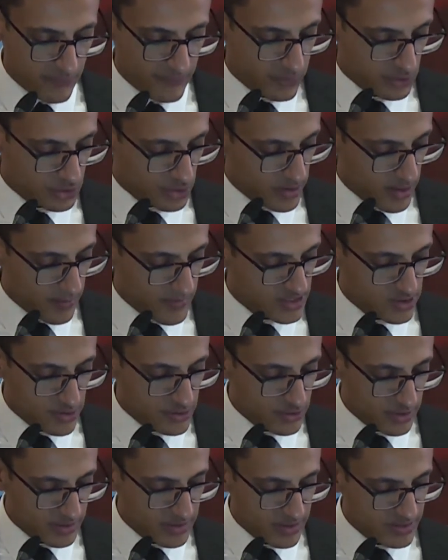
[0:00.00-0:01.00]

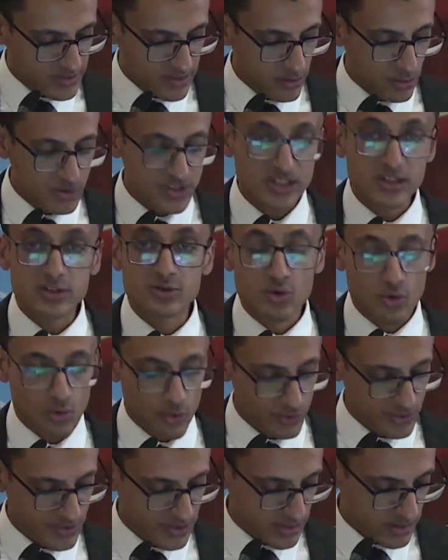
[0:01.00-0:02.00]
photogrammetry techniques using
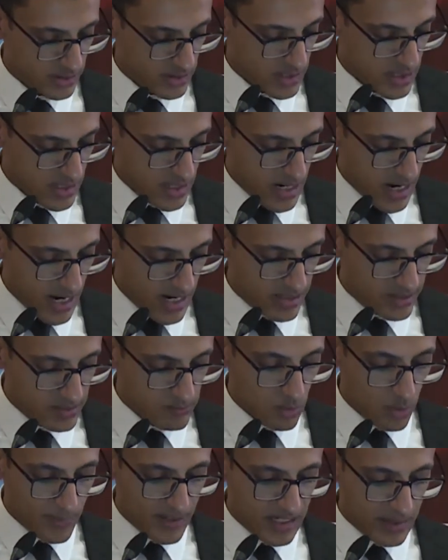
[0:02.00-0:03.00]
drones, and
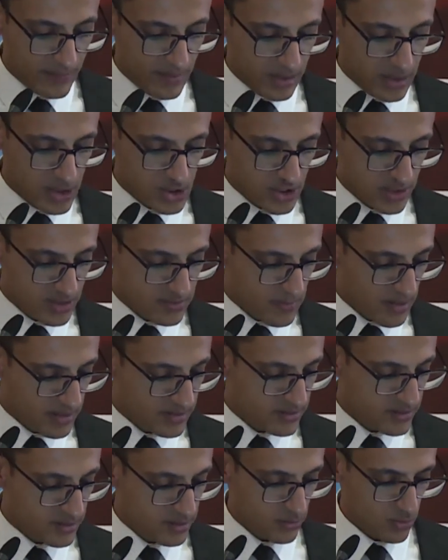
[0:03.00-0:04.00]
mobile applications,
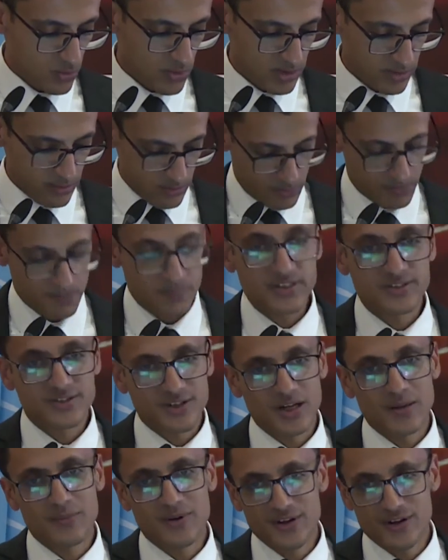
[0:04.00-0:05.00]
but there will not be
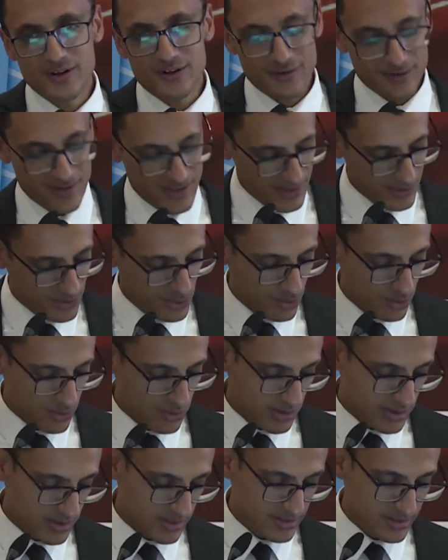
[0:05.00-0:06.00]
time here
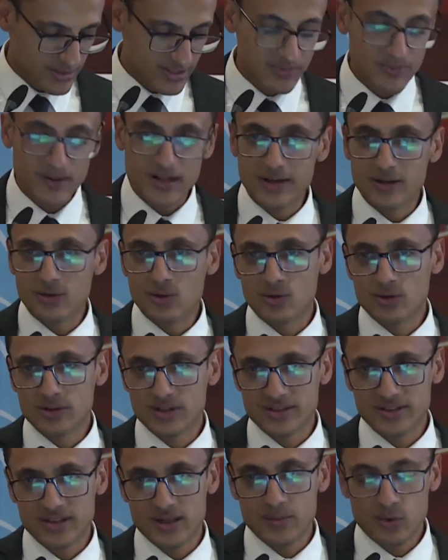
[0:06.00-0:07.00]
to display
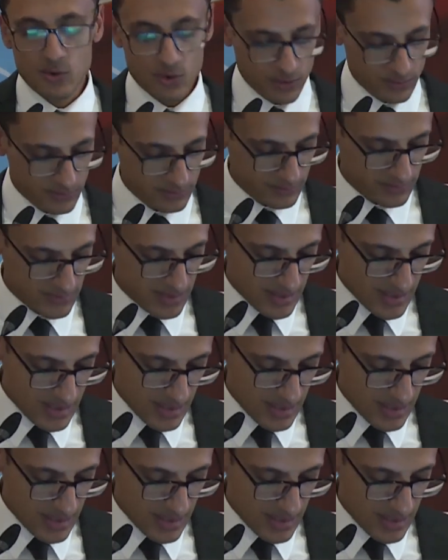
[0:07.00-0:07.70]
them all.